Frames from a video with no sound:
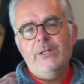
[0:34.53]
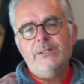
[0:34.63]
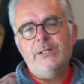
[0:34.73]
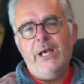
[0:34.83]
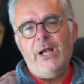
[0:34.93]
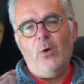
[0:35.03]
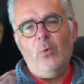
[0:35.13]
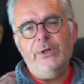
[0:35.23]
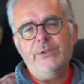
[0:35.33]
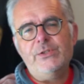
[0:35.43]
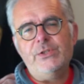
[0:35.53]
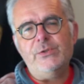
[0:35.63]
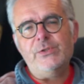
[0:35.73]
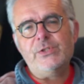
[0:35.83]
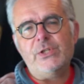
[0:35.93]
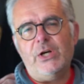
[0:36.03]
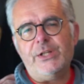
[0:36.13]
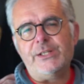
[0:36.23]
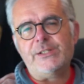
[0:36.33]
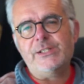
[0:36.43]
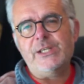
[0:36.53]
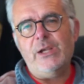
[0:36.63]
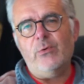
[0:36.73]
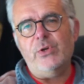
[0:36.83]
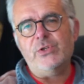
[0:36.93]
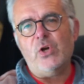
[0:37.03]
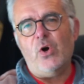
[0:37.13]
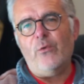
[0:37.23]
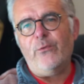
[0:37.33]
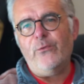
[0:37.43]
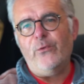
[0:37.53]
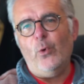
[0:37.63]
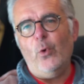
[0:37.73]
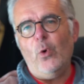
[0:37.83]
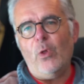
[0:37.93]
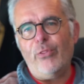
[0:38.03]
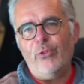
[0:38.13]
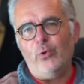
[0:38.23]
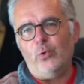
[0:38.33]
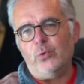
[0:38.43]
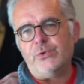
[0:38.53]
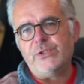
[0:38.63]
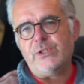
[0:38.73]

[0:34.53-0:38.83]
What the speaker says: Today I want to start a series of four thoughts